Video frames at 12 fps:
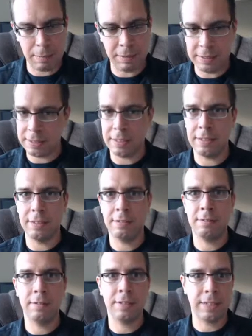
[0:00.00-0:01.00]
of
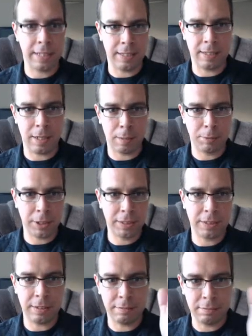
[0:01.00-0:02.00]
data objects of
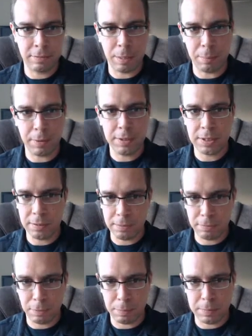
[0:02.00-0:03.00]
numbers from
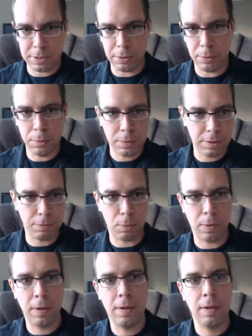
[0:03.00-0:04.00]
0 to 4.
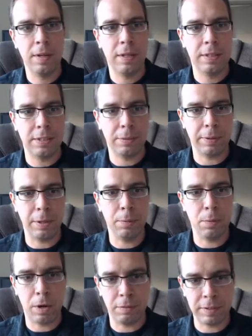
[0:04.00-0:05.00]
So here we go. Our
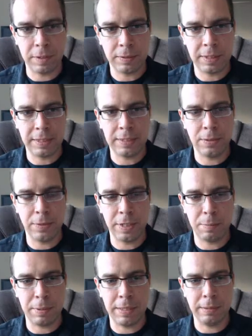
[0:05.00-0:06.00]
result is going to be
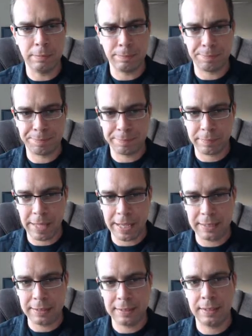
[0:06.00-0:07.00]
x
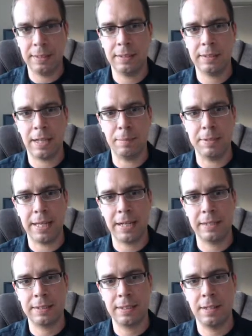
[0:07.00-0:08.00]
times x
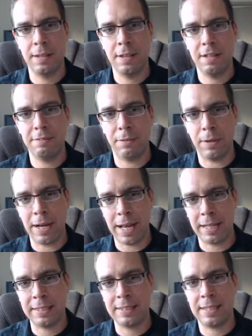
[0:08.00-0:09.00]
for x
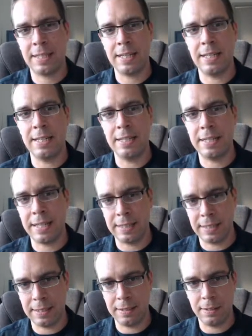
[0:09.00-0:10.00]
in data,
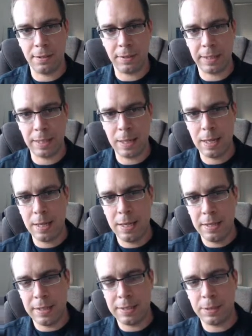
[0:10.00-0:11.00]
okay?
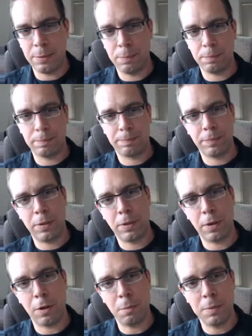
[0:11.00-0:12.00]
So you could
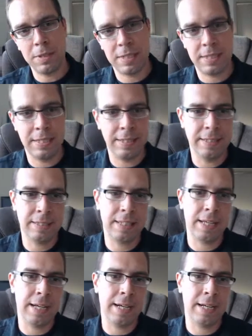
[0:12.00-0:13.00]
almost see this
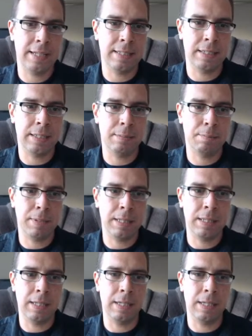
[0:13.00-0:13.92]
as being